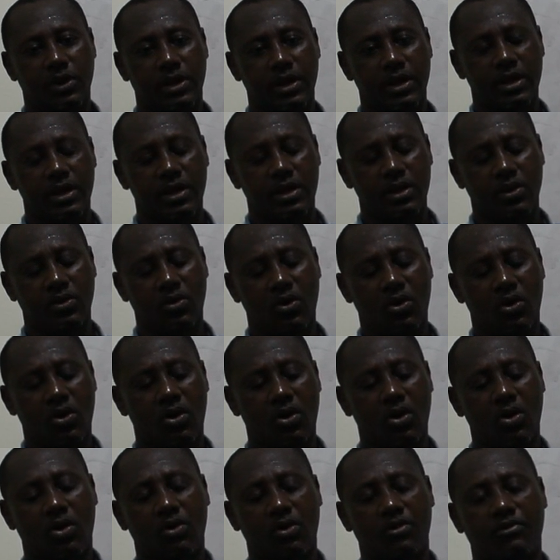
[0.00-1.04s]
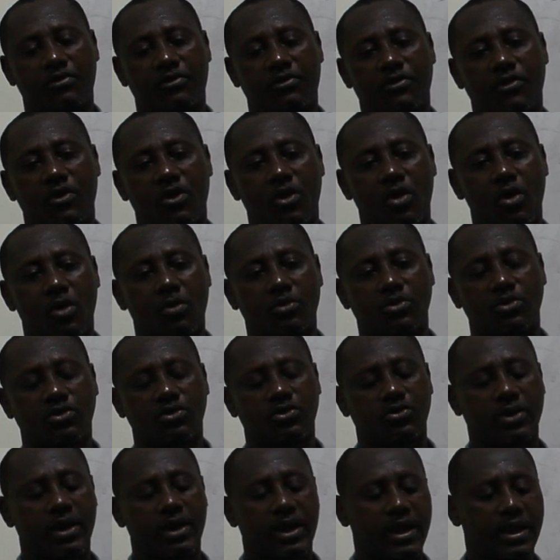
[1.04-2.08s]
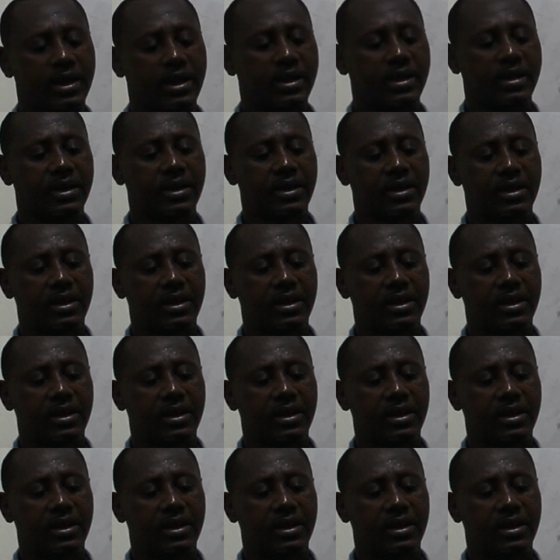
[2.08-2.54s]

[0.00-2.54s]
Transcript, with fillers: Okay, they all form to end